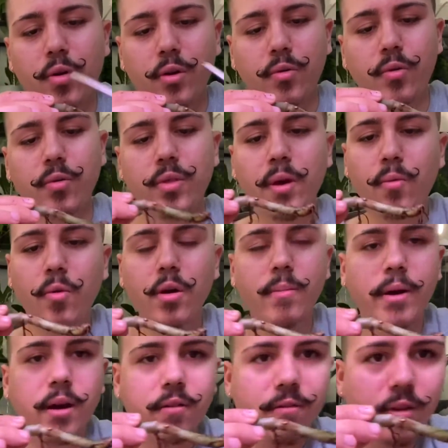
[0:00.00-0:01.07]
growth that will come
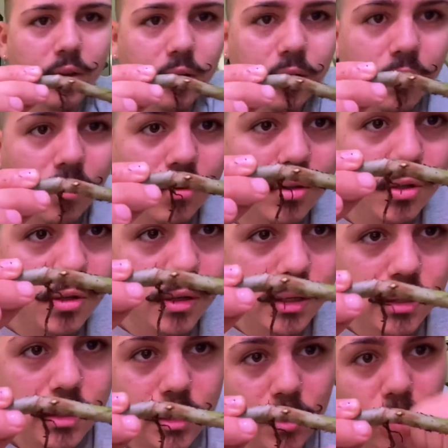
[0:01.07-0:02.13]
out of it. So you can
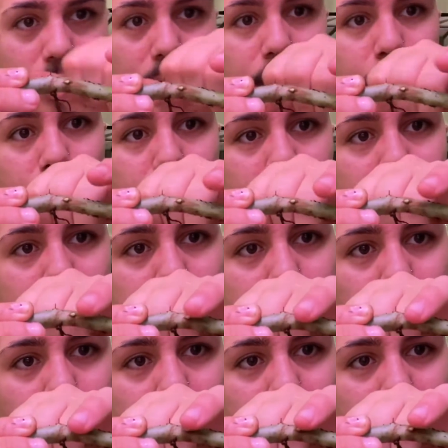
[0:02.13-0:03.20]
see where that little bud is
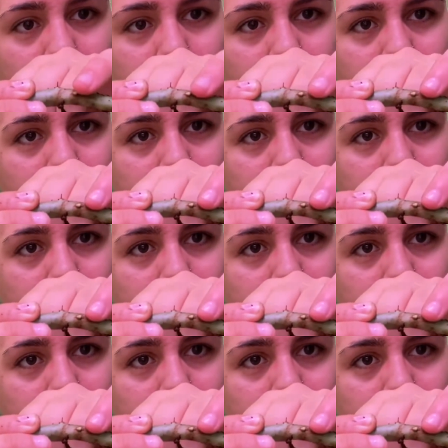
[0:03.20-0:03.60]
right here.